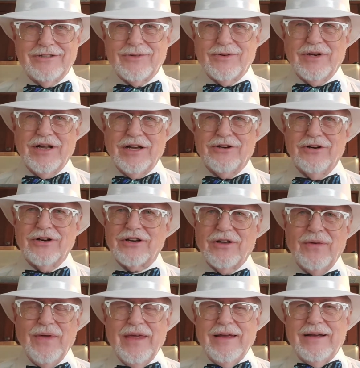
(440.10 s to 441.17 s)
when I cook.
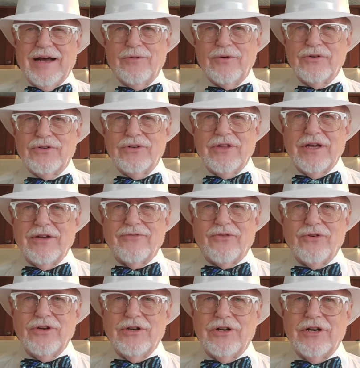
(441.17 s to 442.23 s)
I won't do that
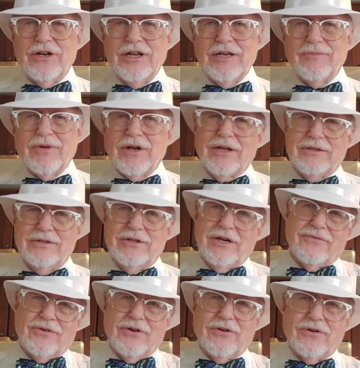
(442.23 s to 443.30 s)
for you today, but you
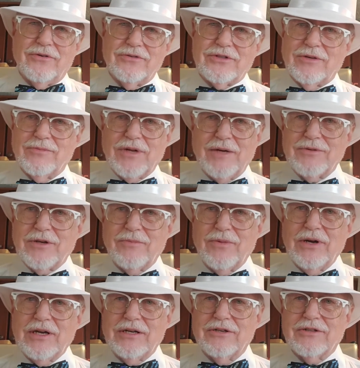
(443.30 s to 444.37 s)
never know. Sometimes I
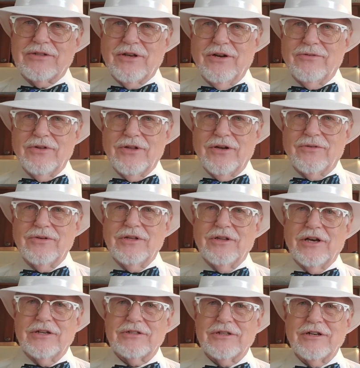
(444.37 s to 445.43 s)
break into song without
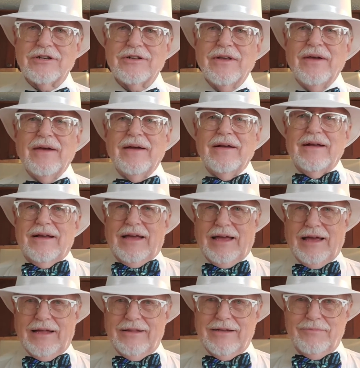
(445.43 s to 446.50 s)
realizing it.
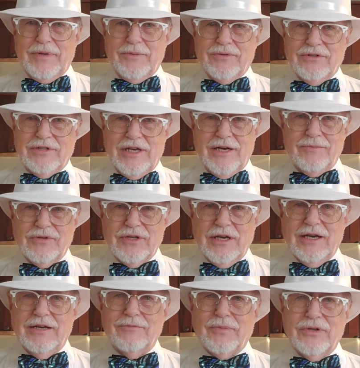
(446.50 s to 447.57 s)
And then people say I'm
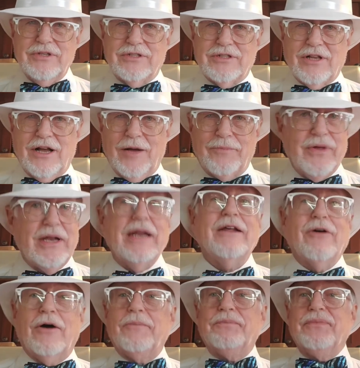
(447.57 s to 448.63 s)
singing, please stop. But
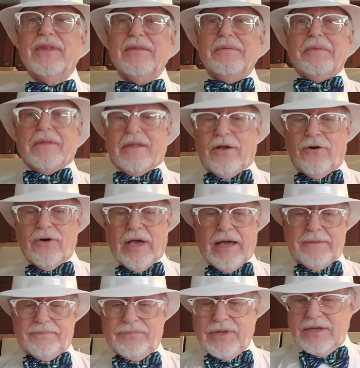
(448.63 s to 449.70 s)
anyhow,
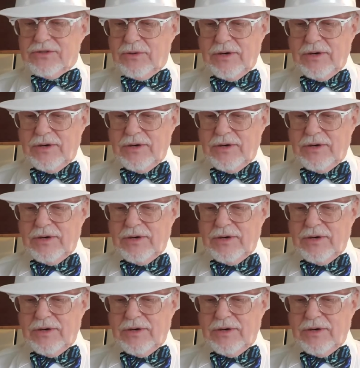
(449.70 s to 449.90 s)
okay, so